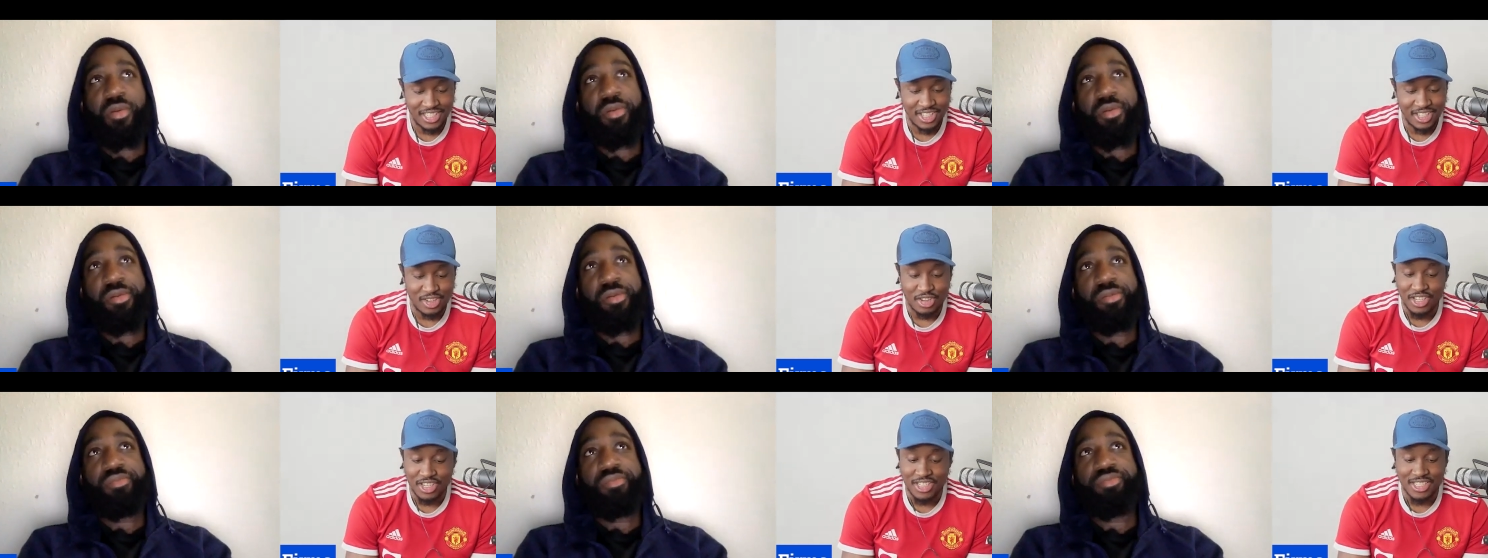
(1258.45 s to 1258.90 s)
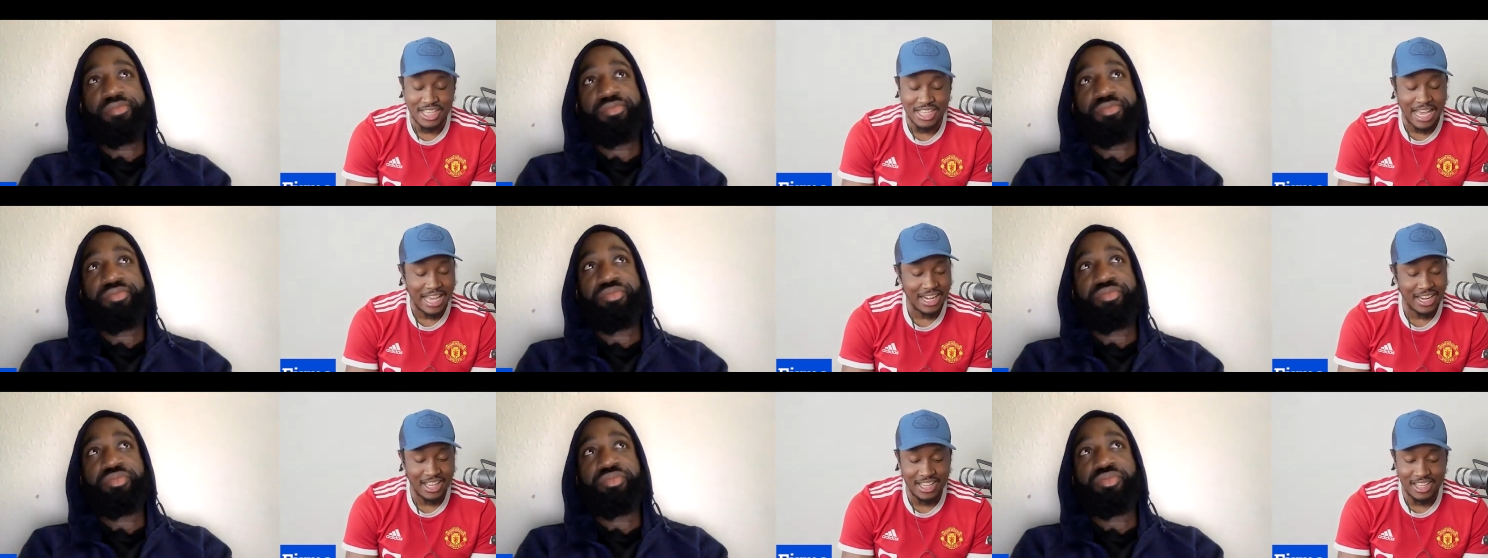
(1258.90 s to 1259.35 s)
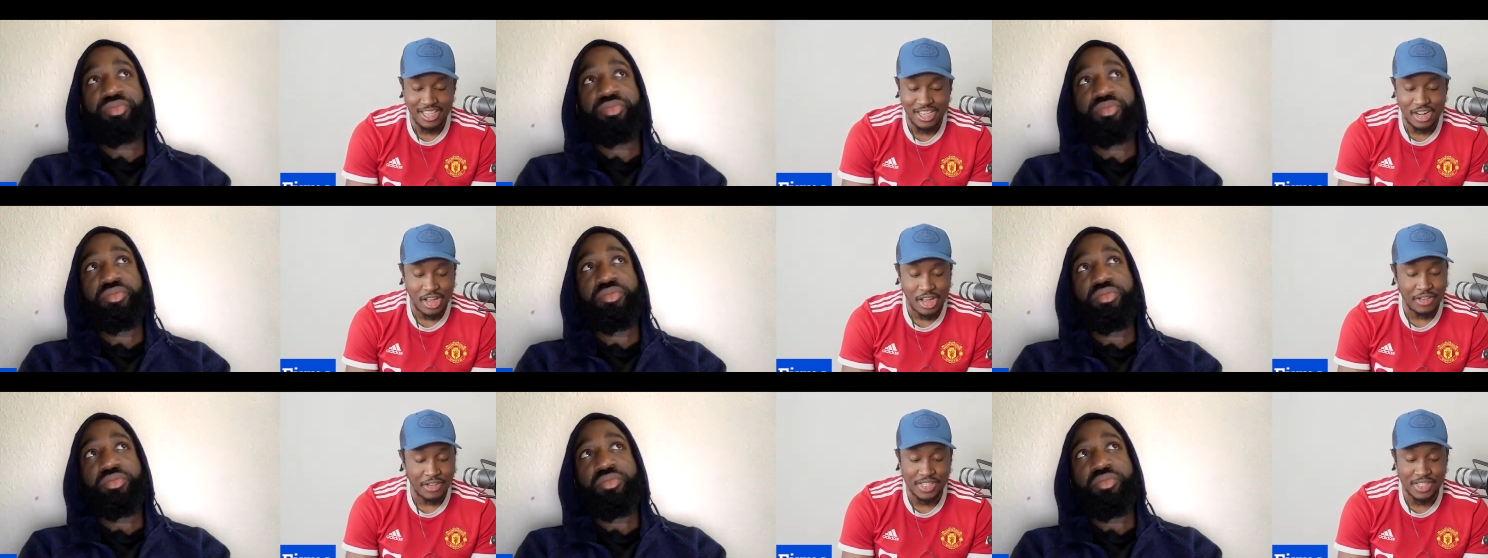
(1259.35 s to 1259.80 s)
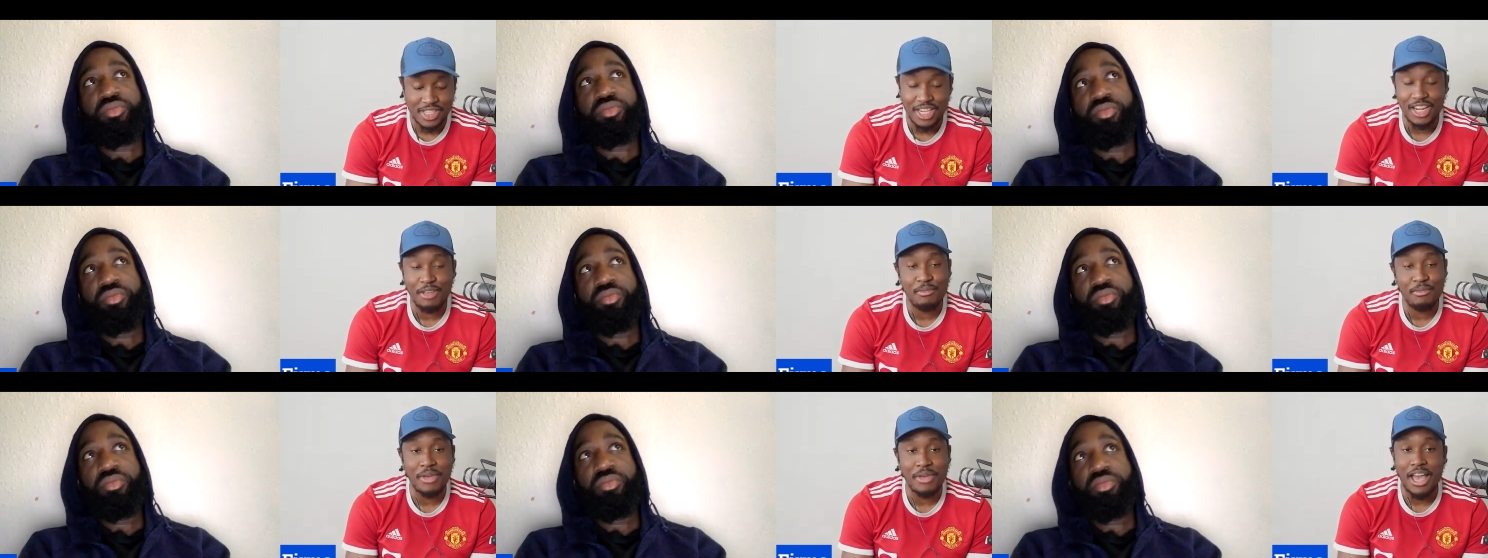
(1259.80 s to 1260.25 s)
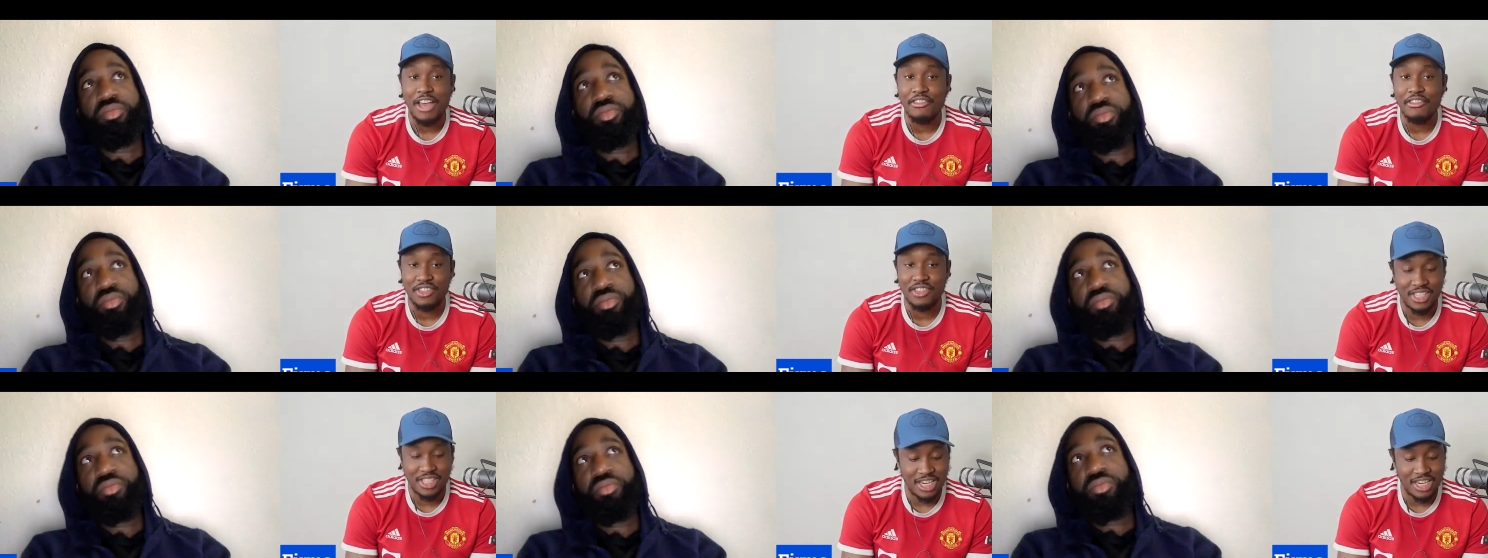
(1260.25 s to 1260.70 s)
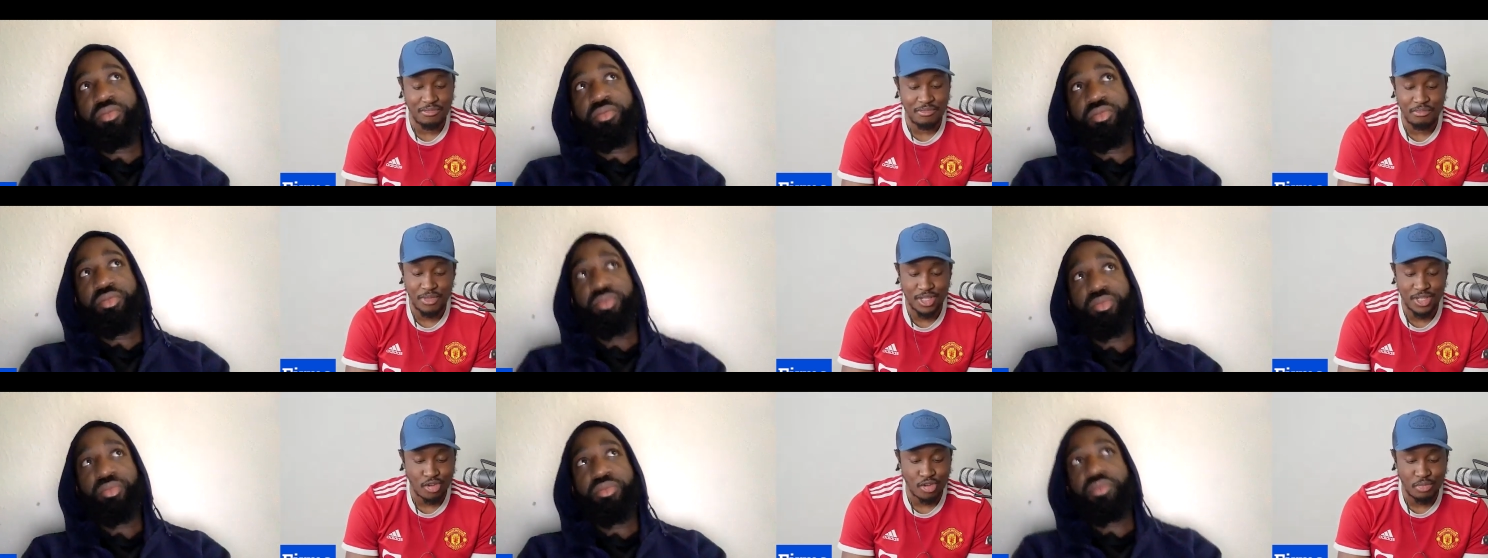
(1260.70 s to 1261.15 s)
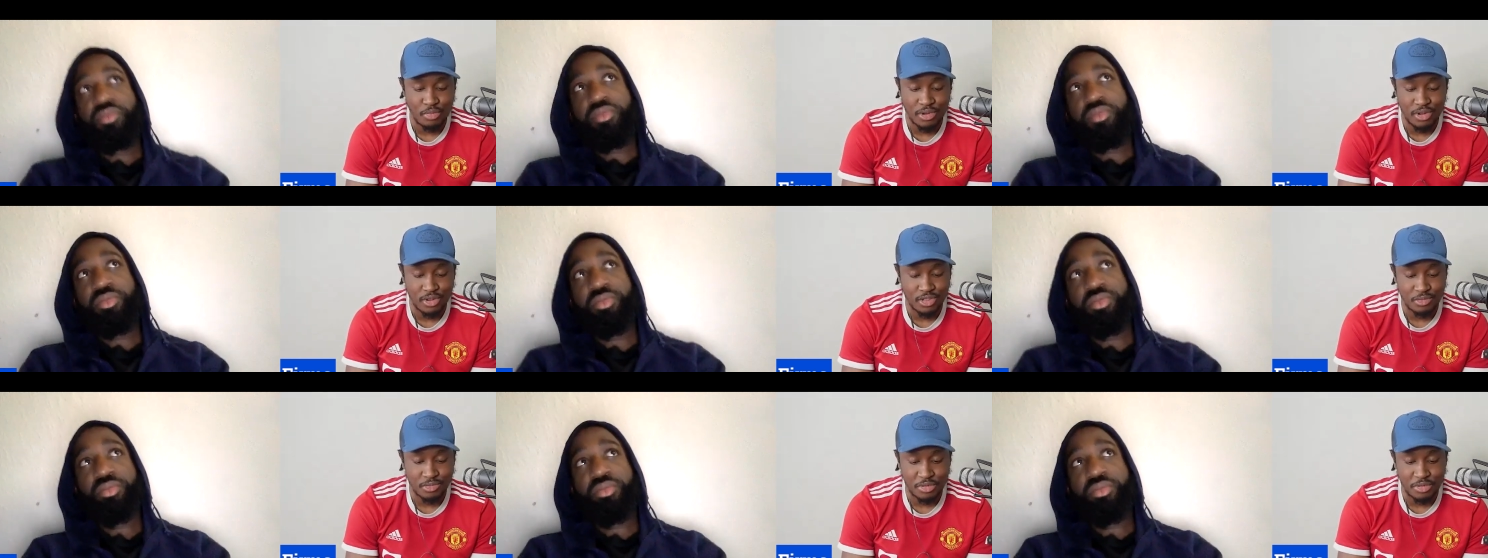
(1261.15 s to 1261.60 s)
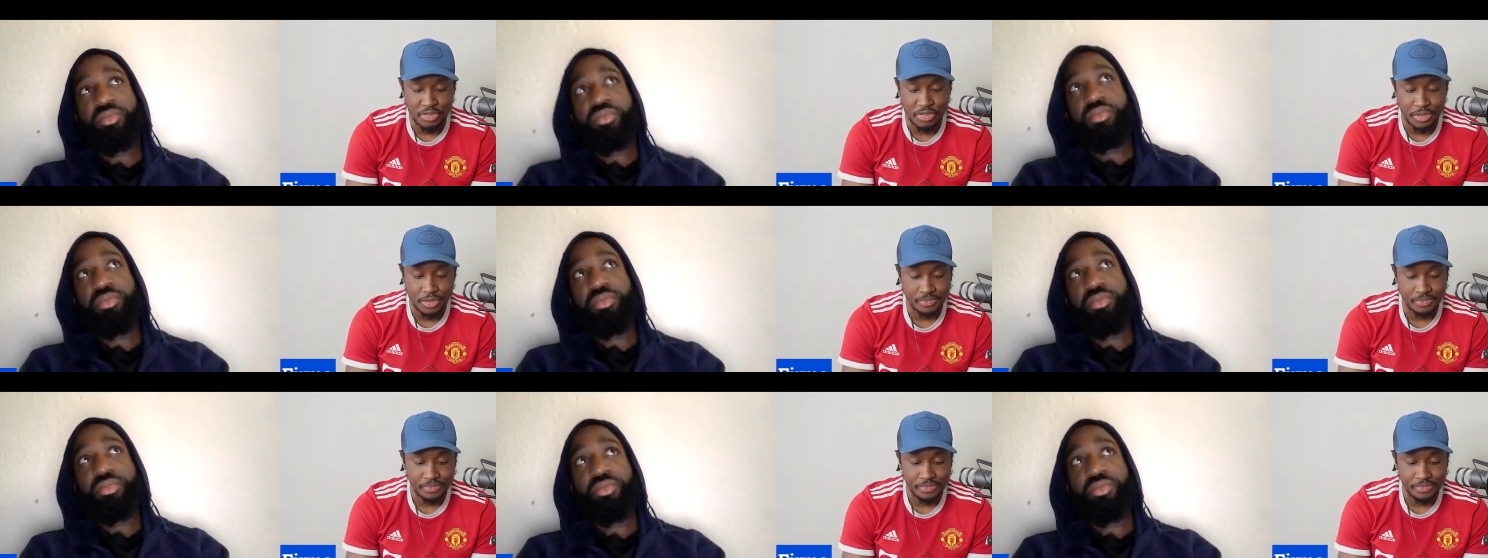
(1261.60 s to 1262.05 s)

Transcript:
Speaker 1: He could have skied it. You know, I've seen him. I've seen him miss open goals before.